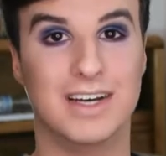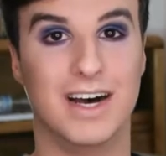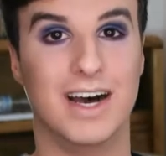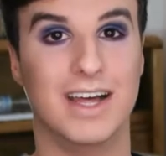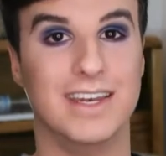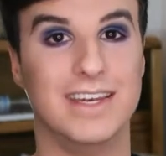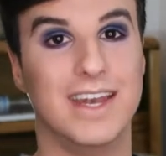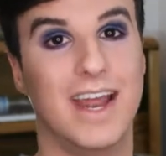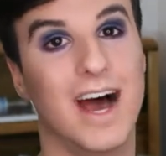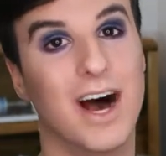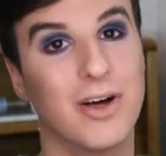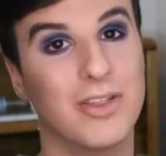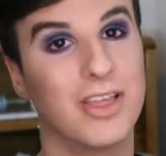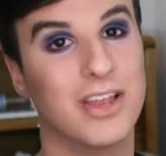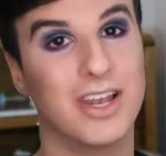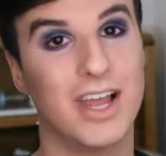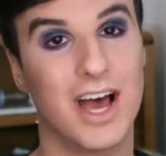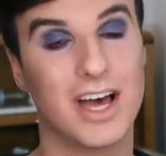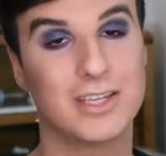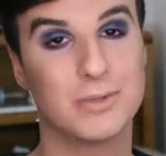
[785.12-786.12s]
done. Now the
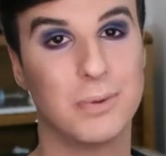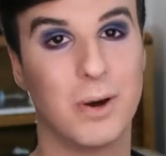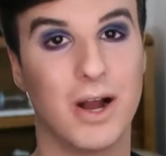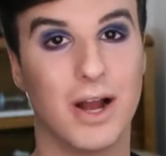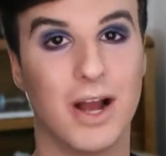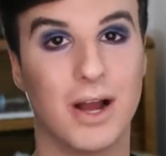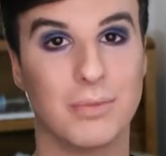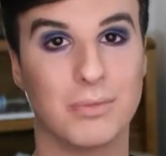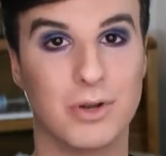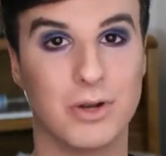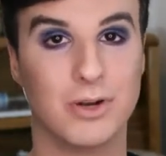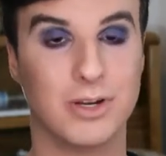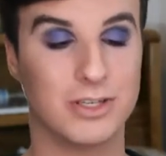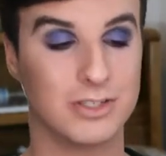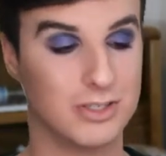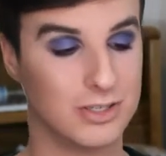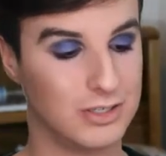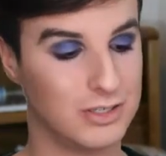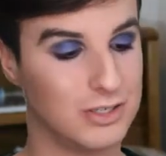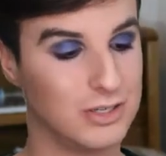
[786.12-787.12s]
last part I'm going
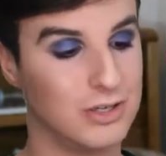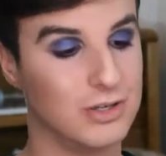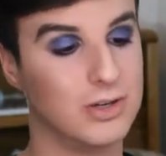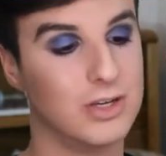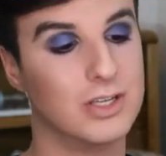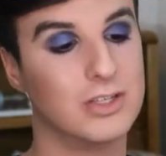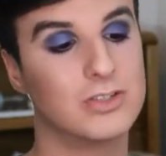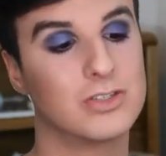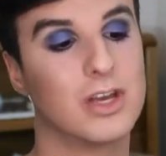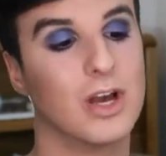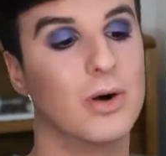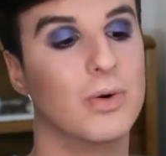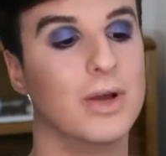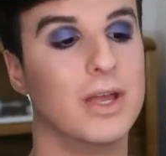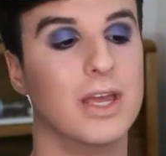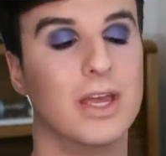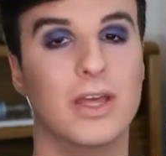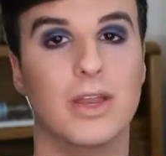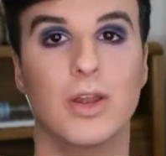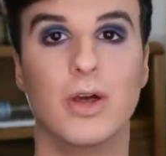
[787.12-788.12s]
to do is go
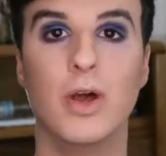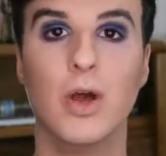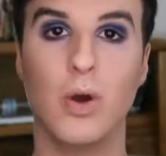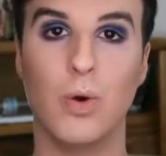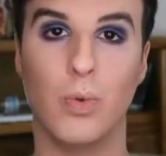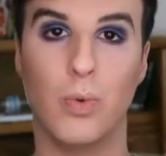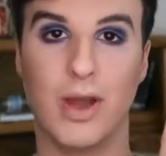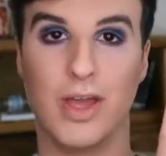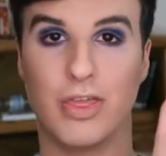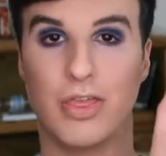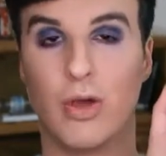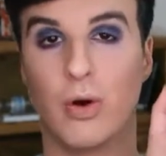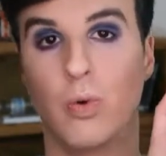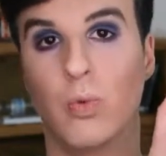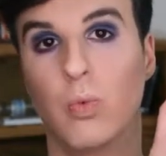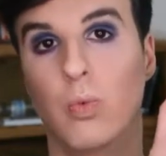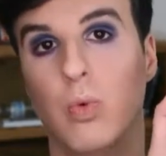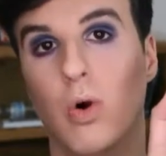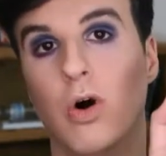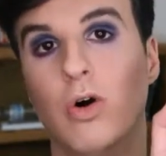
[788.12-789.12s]
in with
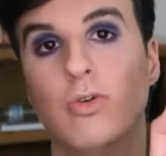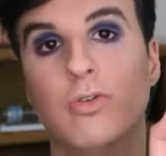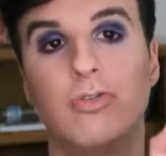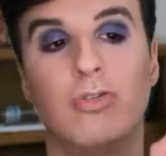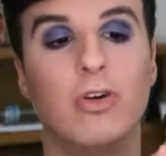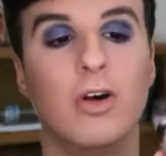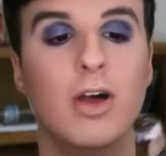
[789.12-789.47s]
Woof